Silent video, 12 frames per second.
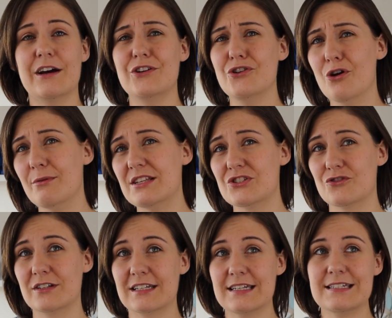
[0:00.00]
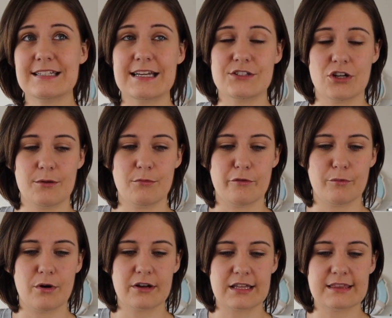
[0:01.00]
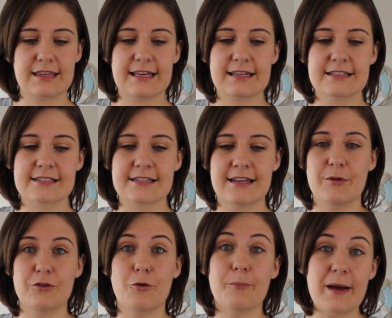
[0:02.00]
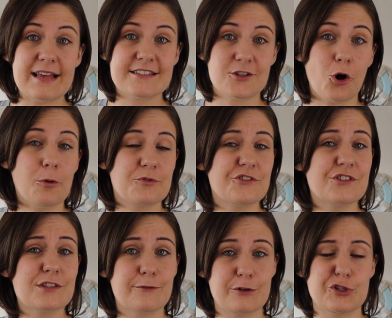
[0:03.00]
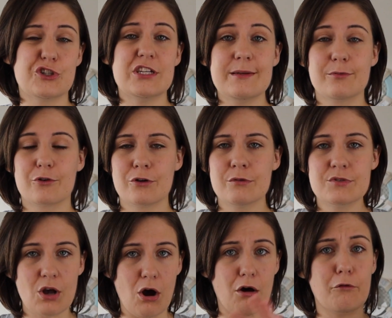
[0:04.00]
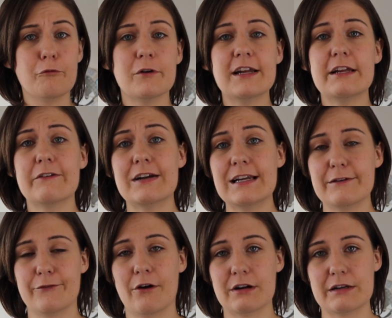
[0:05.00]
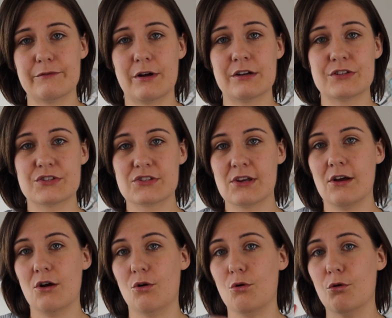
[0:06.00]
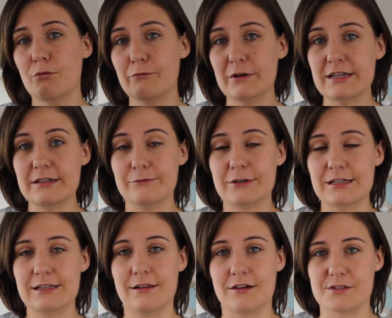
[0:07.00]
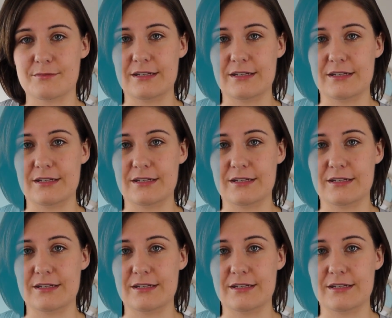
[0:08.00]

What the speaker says: I know it's tricky to get time off work and things, but your best options for a cheap cruise are really, really far in advance or really, really last